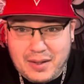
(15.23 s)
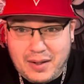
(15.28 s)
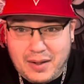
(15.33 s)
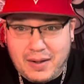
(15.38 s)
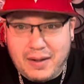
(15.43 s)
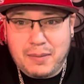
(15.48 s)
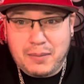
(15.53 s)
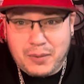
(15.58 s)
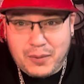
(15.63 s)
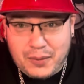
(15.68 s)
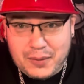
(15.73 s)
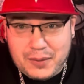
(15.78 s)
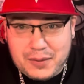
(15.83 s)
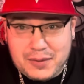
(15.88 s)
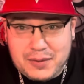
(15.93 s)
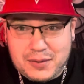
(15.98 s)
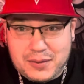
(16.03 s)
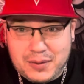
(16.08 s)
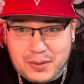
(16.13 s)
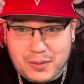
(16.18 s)
I am going to
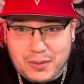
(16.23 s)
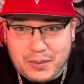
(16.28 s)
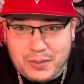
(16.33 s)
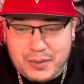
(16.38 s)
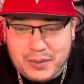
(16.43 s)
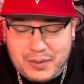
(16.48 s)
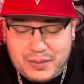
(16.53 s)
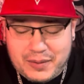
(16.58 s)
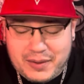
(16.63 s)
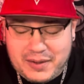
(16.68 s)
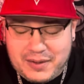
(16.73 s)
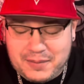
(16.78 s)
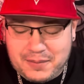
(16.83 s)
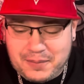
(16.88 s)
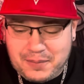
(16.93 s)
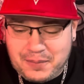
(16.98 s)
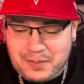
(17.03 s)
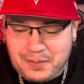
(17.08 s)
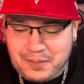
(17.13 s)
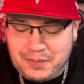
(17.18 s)
do your one week read.
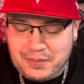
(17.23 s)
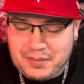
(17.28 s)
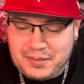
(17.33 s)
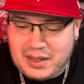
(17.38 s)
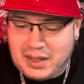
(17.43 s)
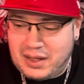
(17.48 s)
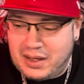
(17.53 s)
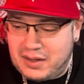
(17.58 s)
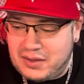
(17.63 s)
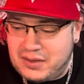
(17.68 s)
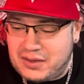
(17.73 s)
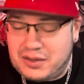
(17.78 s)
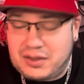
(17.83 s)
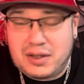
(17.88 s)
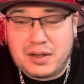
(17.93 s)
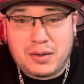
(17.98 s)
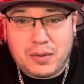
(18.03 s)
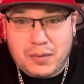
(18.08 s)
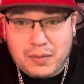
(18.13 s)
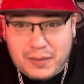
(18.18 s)
It is a
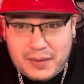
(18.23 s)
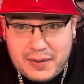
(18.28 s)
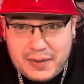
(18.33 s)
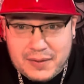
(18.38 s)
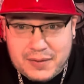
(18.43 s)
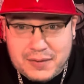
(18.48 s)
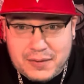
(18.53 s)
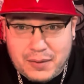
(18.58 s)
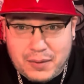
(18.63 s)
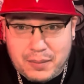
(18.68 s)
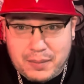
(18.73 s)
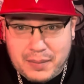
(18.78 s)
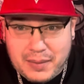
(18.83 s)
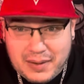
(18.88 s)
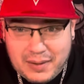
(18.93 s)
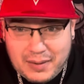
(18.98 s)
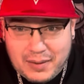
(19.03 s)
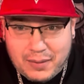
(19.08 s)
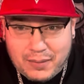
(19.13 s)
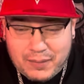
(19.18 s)
general read, so
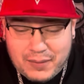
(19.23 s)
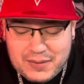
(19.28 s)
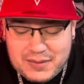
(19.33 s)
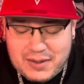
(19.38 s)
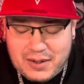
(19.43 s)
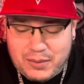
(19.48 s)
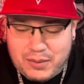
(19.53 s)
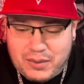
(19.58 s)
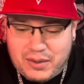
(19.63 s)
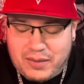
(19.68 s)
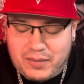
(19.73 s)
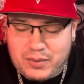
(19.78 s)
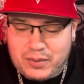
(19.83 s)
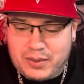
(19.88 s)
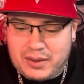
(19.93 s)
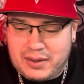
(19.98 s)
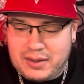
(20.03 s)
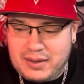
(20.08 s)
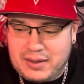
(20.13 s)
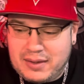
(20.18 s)
may not resonate with
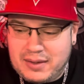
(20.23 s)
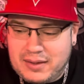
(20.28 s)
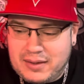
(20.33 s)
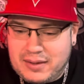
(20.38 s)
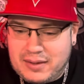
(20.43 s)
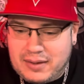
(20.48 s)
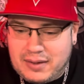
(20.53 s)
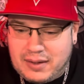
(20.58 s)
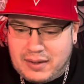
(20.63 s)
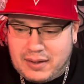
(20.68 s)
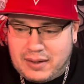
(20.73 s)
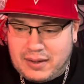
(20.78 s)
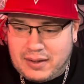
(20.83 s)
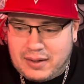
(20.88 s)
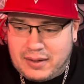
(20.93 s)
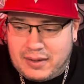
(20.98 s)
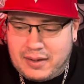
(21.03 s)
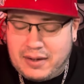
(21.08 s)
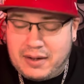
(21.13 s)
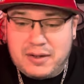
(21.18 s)
everyone. Uh,
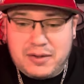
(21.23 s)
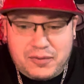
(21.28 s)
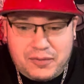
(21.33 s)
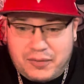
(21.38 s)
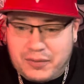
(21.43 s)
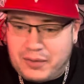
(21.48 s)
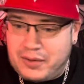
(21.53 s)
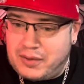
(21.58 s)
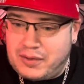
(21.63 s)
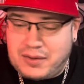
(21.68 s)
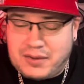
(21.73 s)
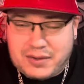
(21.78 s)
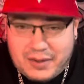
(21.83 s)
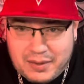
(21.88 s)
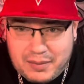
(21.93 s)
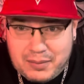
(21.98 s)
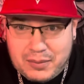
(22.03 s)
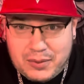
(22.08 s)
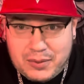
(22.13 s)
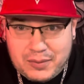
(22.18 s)
it is for your
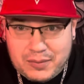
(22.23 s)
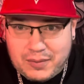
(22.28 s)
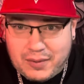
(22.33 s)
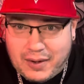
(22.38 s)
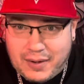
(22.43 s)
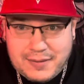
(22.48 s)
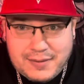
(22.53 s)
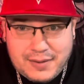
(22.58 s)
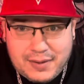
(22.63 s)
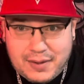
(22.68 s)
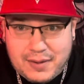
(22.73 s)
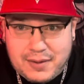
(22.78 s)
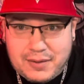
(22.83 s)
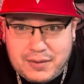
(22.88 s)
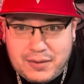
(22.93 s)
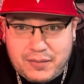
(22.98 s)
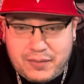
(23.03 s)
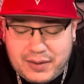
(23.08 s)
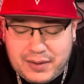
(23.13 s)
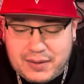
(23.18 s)
sun, moon, rising, and
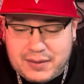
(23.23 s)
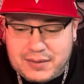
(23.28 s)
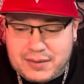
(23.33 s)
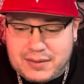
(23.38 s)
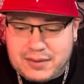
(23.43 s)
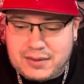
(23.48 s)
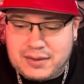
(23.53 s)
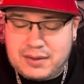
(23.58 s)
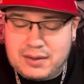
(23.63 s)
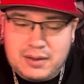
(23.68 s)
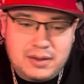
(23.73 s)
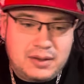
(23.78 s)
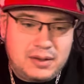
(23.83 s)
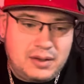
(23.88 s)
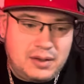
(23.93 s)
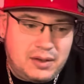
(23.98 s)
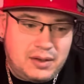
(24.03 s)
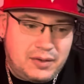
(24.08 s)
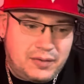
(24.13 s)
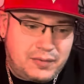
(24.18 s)
your Venus.
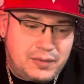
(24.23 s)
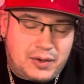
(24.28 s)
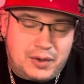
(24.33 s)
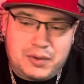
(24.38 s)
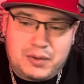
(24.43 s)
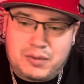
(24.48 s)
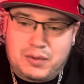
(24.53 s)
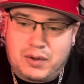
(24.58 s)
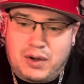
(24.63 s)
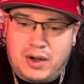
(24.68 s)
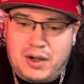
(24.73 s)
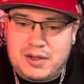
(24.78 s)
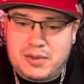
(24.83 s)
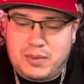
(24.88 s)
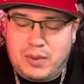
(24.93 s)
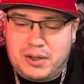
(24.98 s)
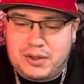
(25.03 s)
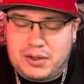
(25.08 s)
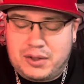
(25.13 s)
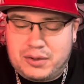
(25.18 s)
For all you cross
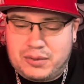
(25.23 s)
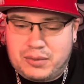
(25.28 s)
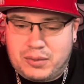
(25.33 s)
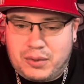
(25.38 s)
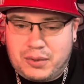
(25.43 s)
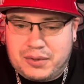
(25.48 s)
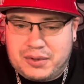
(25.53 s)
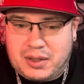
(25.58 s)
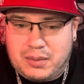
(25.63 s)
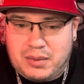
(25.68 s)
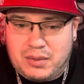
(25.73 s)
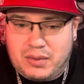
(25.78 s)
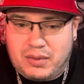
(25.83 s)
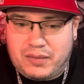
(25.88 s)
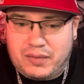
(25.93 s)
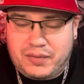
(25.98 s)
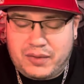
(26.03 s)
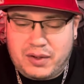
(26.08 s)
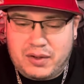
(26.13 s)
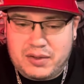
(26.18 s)
watchers, roles can be
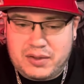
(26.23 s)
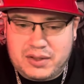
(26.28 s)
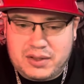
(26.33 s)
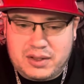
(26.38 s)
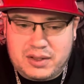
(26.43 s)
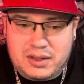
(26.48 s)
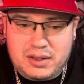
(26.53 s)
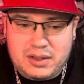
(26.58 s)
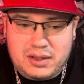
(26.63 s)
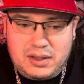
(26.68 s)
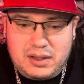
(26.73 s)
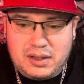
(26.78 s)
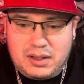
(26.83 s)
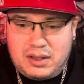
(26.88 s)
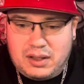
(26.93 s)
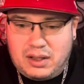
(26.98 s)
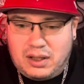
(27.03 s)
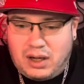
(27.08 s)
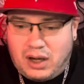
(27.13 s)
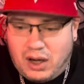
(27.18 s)
reversed.
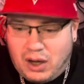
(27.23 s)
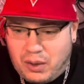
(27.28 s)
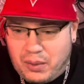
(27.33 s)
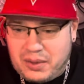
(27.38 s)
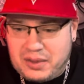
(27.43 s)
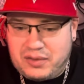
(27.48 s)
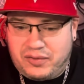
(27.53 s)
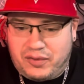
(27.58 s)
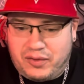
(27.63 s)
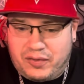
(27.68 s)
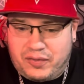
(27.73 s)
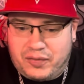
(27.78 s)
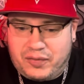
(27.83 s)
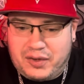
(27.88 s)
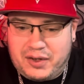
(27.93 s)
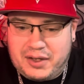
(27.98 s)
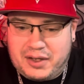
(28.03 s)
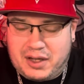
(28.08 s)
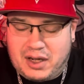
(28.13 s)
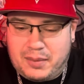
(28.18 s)
Always feel free
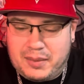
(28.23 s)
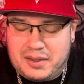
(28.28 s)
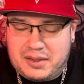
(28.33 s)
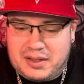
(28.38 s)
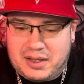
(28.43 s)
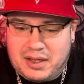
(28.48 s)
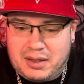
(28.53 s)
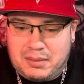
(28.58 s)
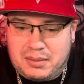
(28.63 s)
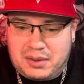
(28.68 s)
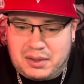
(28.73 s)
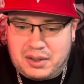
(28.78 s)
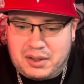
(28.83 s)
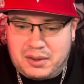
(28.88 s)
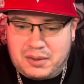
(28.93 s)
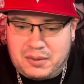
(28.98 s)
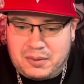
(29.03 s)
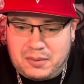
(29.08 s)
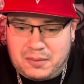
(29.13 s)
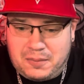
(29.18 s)
to comment down
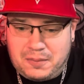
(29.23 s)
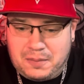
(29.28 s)
below.